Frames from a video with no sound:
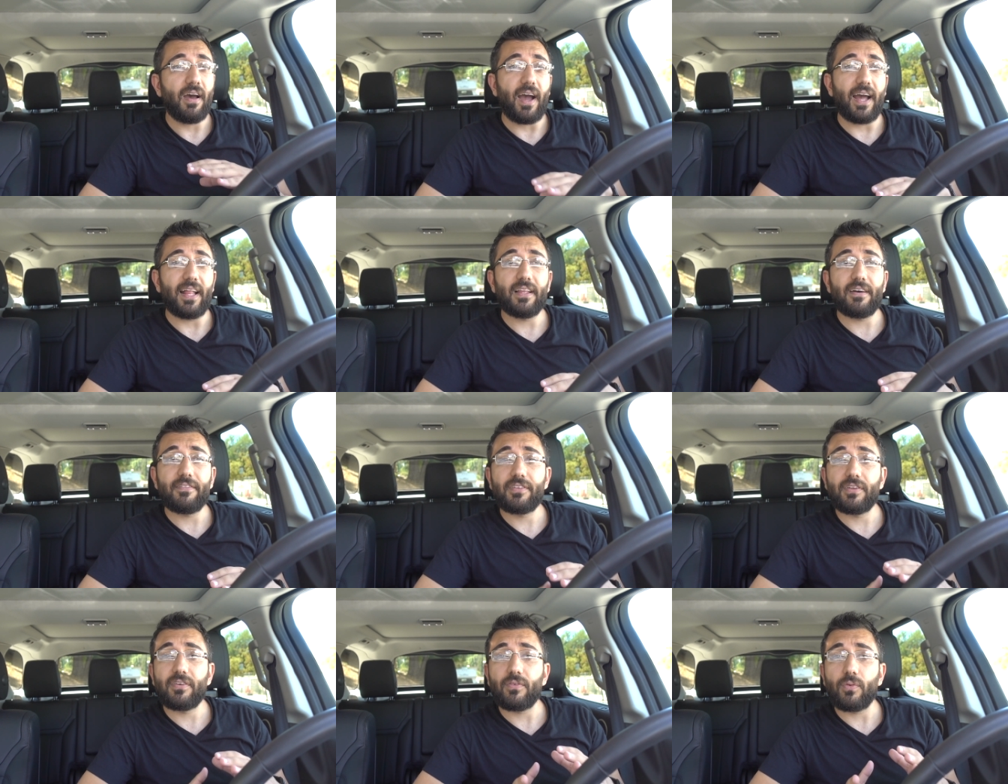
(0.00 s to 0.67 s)
I
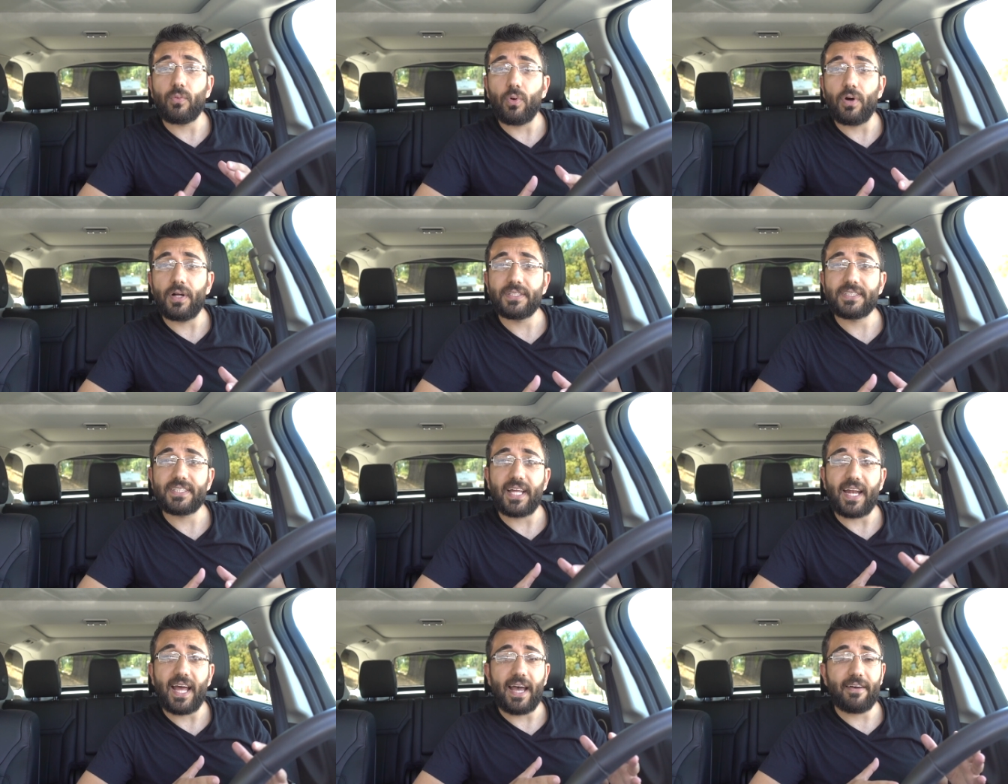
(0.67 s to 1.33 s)
love the
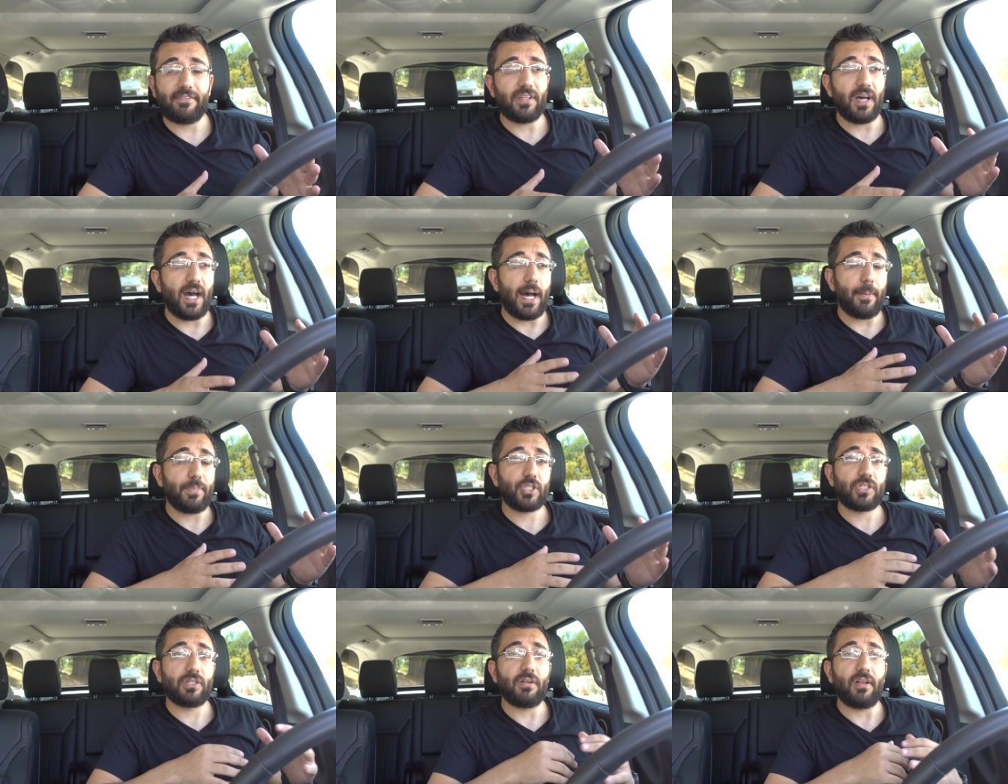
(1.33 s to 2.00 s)
ones that have the
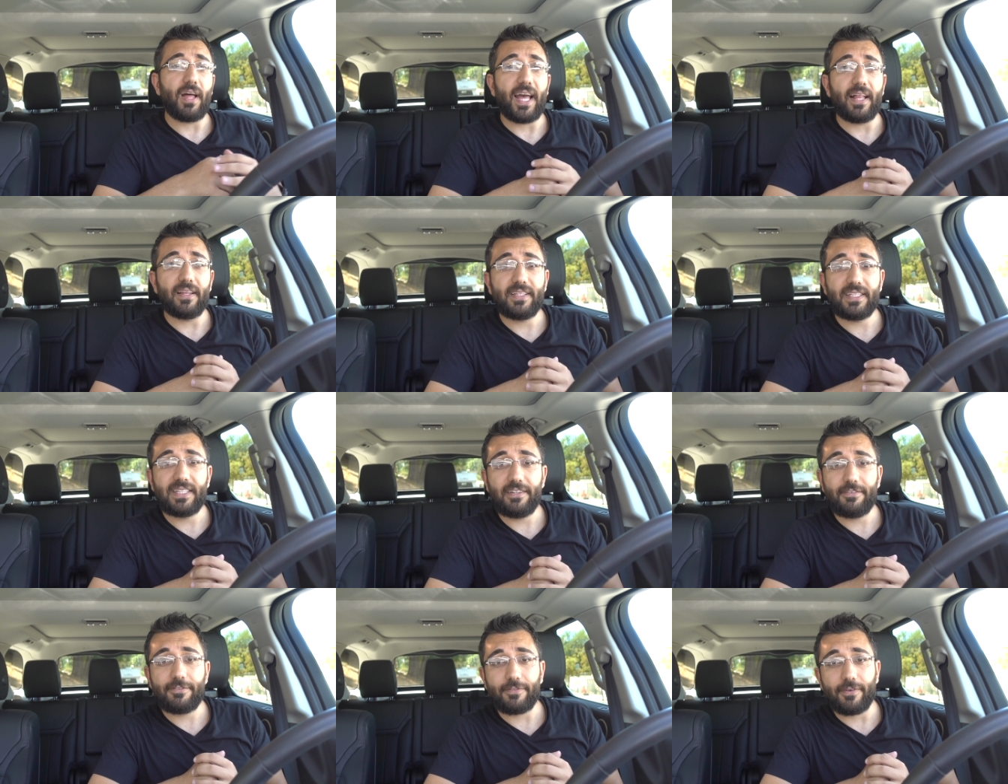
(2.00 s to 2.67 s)
optional
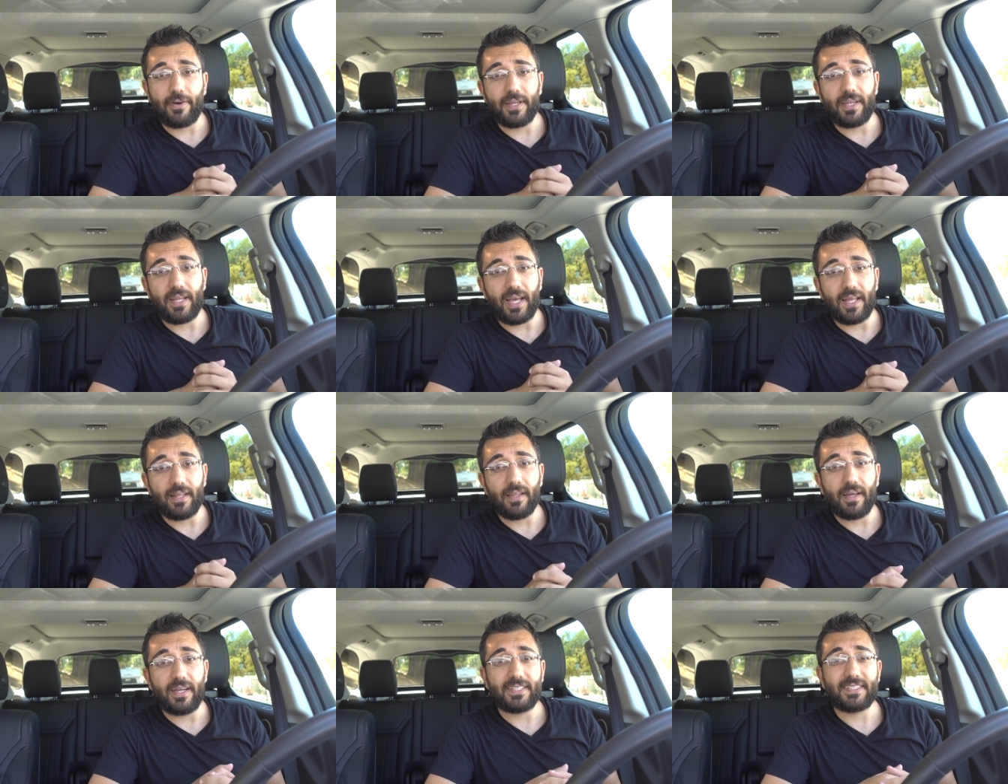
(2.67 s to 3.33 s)
LED front
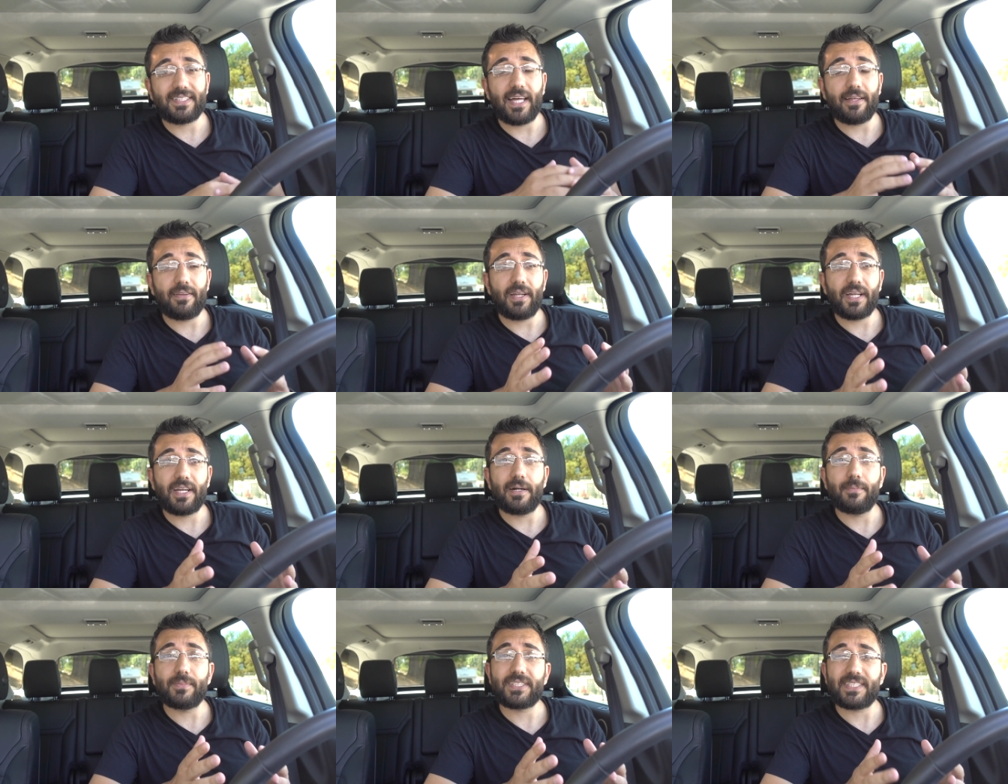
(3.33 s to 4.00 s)
headlights. Now they
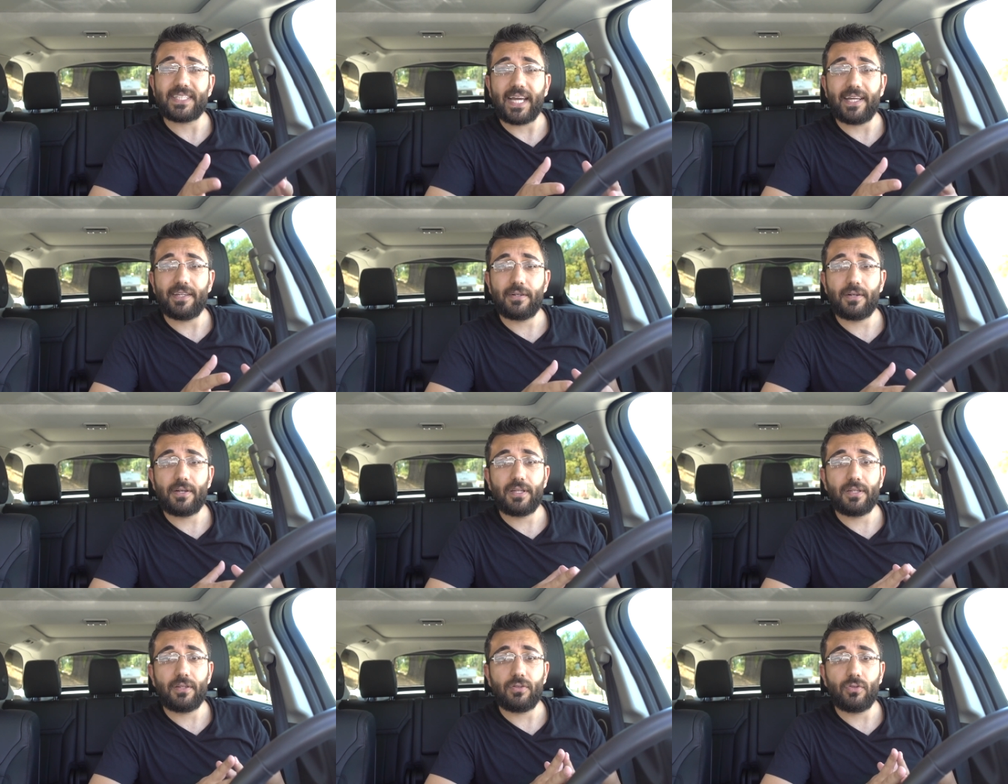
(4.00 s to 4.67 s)
come
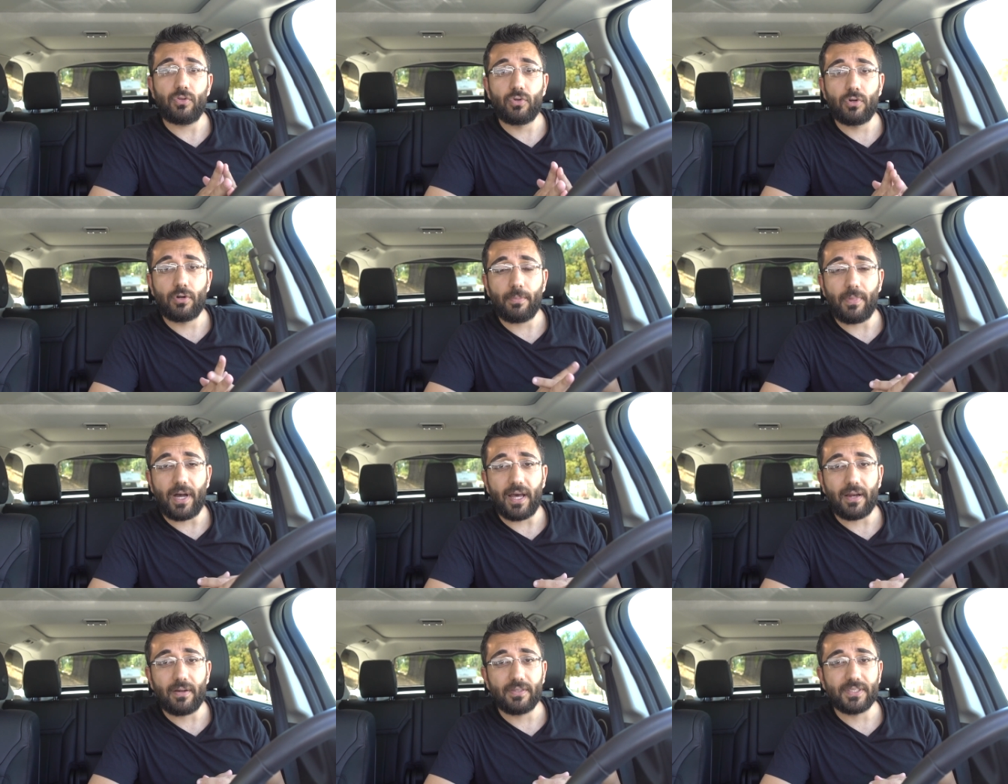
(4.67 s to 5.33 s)
standard in the newer
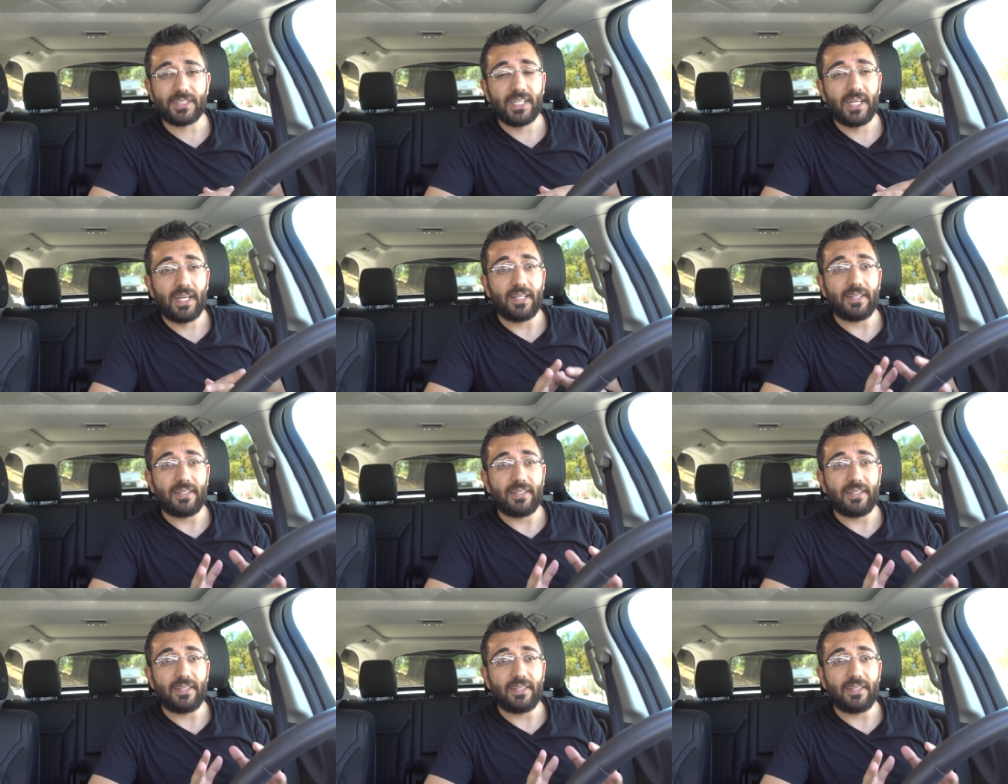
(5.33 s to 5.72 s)
models.